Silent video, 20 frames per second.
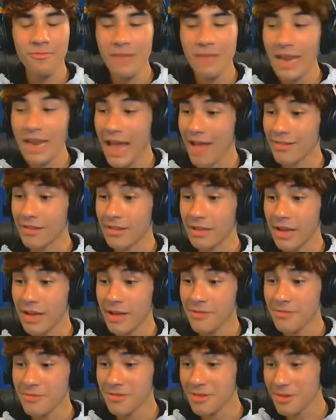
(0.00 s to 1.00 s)
it hasn't
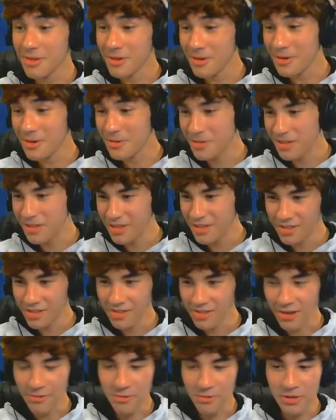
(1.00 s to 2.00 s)
yet, so
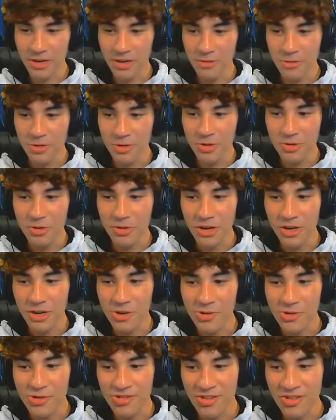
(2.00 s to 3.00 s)
suffering will
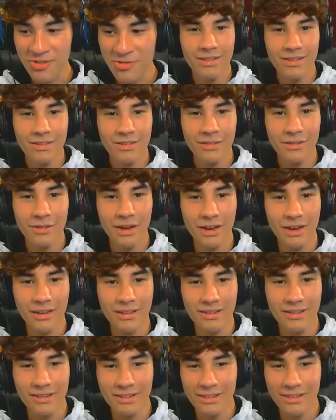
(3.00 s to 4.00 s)
occur soon. You got it.
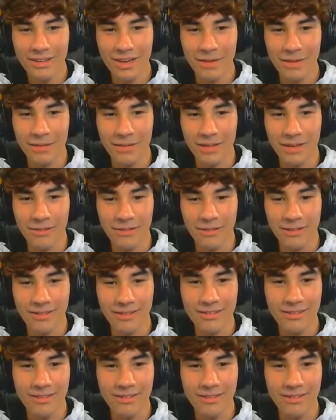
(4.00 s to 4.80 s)
You gotta be kidding me.